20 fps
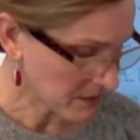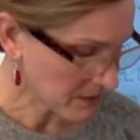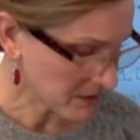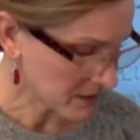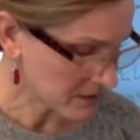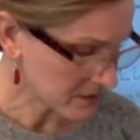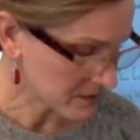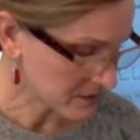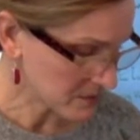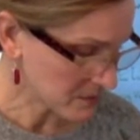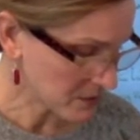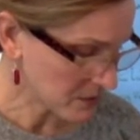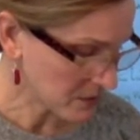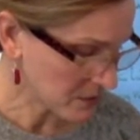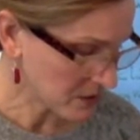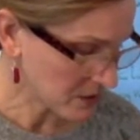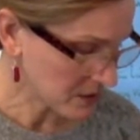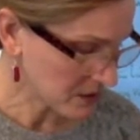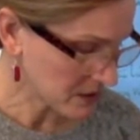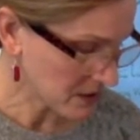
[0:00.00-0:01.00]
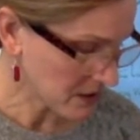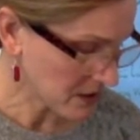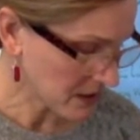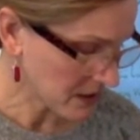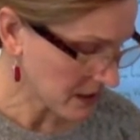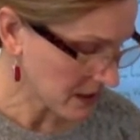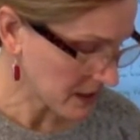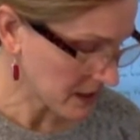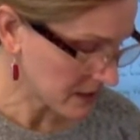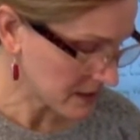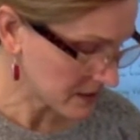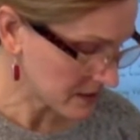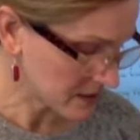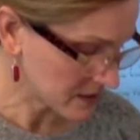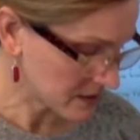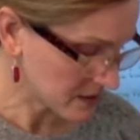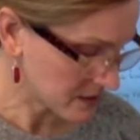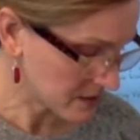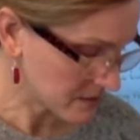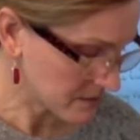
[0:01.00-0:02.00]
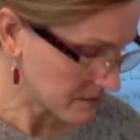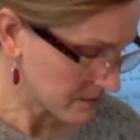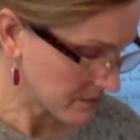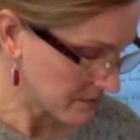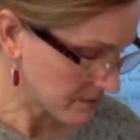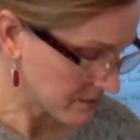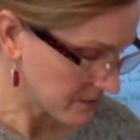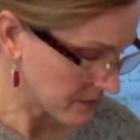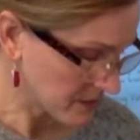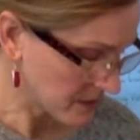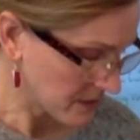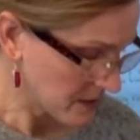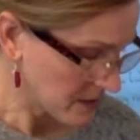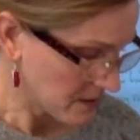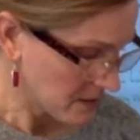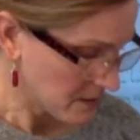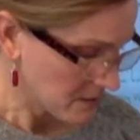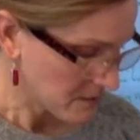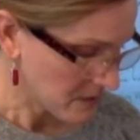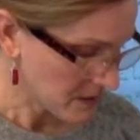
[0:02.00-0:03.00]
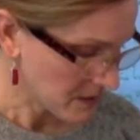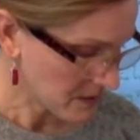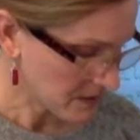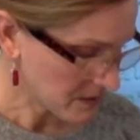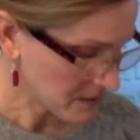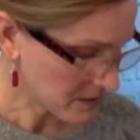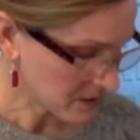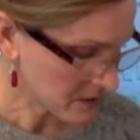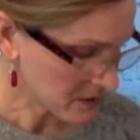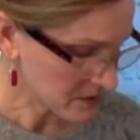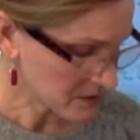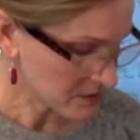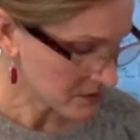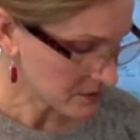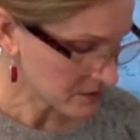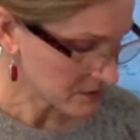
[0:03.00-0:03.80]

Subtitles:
I use polka dots. Maybe I'm going to do